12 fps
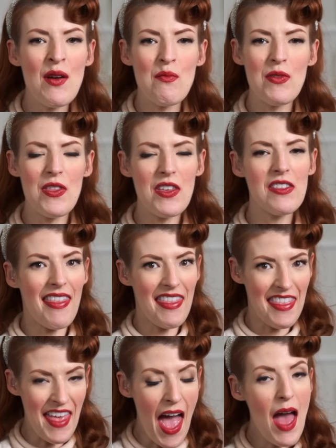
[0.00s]
but
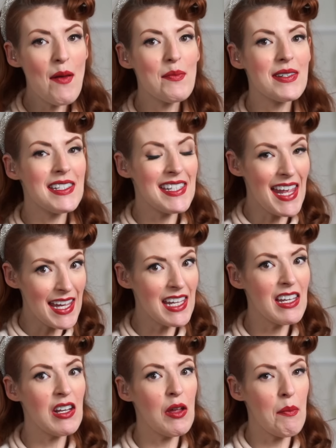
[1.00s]
that their
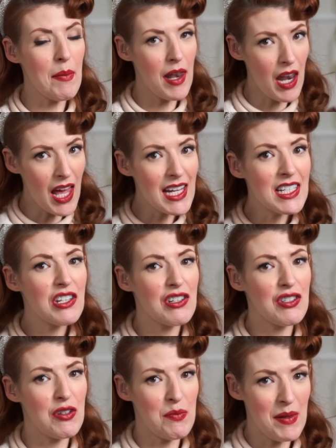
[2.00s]
particular plight
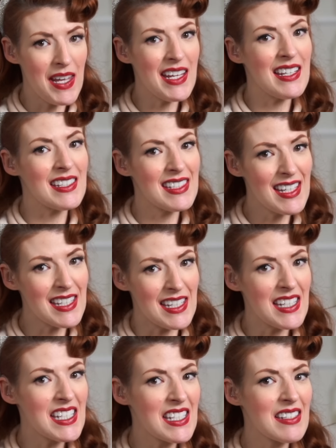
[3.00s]
should be
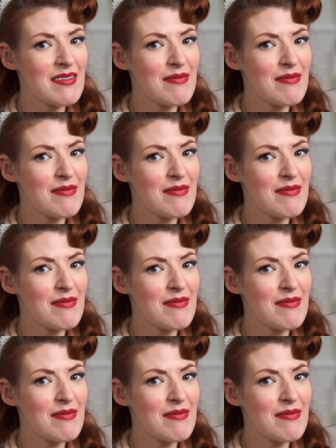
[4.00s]
considered.